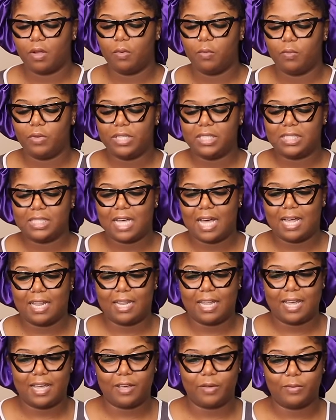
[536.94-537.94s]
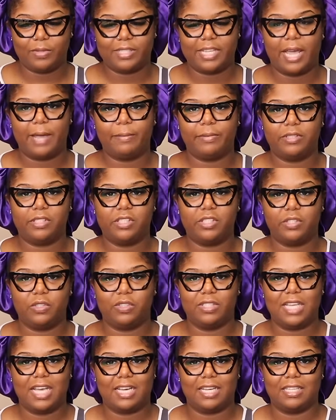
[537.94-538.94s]
once I like was able to
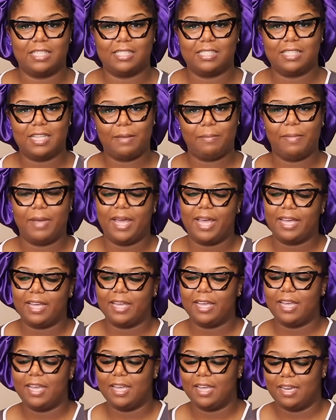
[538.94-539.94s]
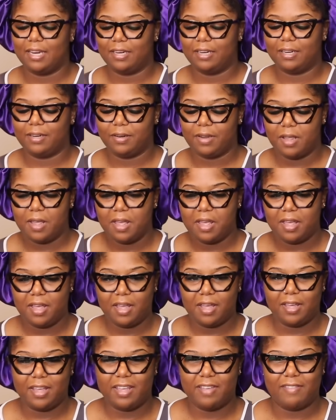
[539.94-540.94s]
take a step back and
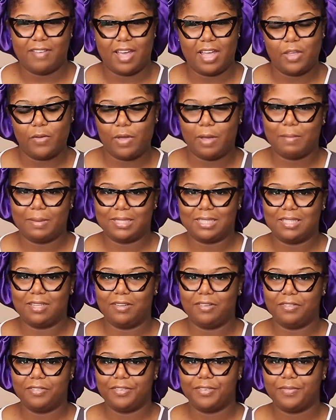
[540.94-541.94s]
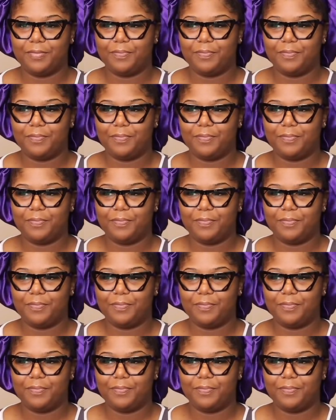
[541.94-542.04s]
evaluate myself,